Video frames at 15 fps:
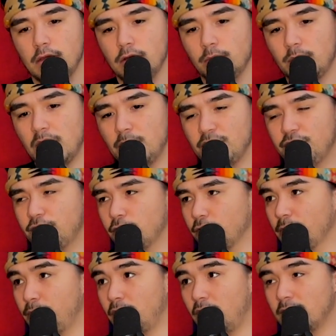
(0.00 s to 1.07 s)
maybe for
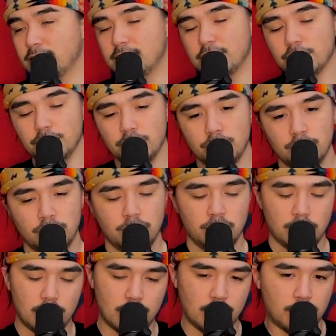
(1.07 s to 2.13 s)
the pod too,
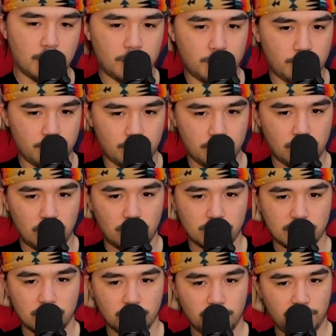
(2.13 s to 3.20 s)

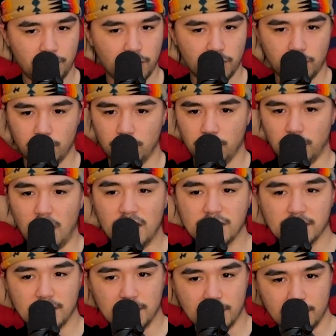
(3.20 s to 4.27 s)
also for
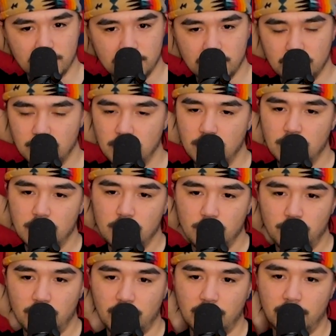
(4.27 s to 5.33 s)
lots of things.
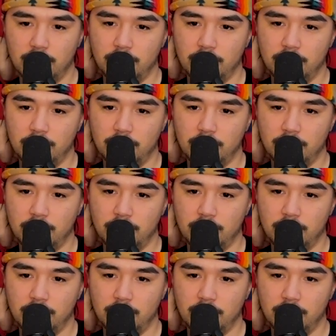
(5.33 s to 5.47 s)
But